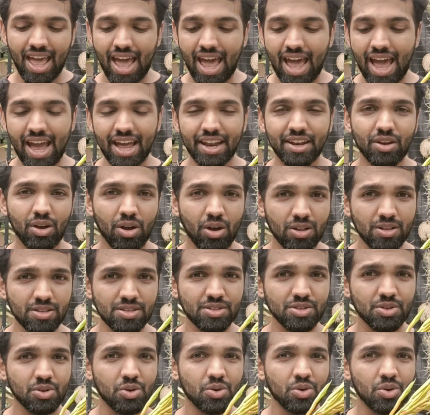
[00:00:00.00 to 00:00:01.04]
And
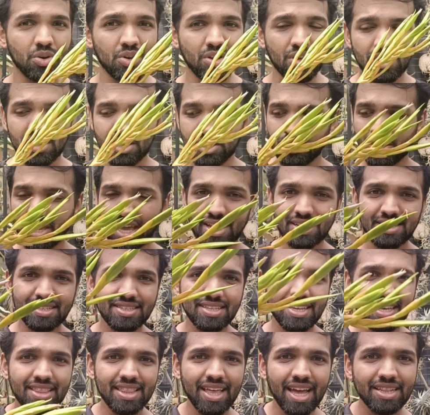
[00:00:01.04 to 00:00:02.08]
also you can
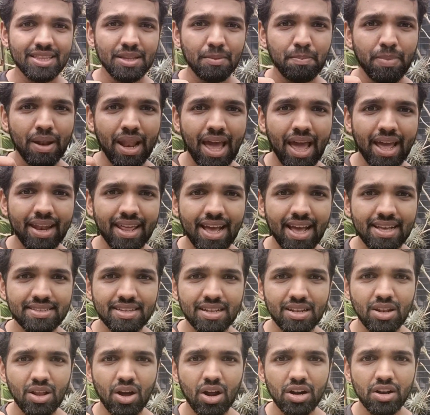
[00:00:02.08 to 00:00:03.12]
see that the plant has
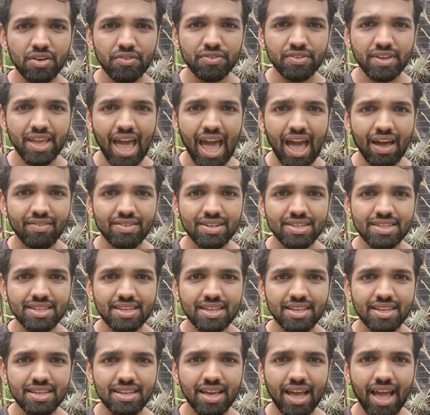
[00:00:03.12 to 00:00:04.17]
a lot of
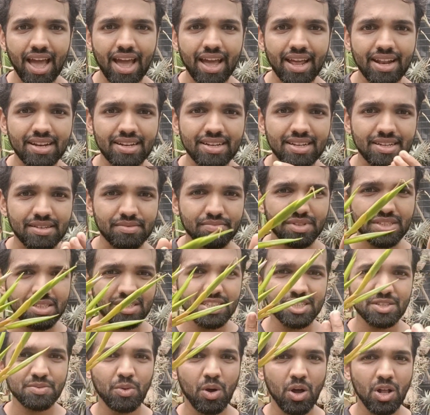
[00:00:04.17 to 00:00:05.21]
cavity and
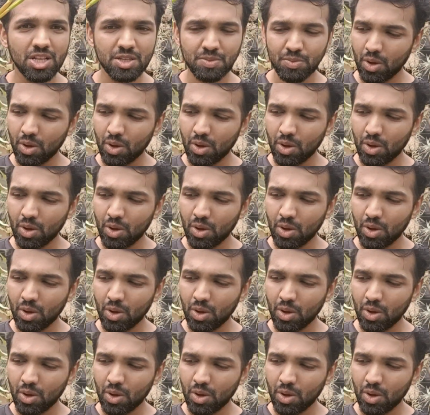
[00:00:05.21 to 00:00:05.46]
small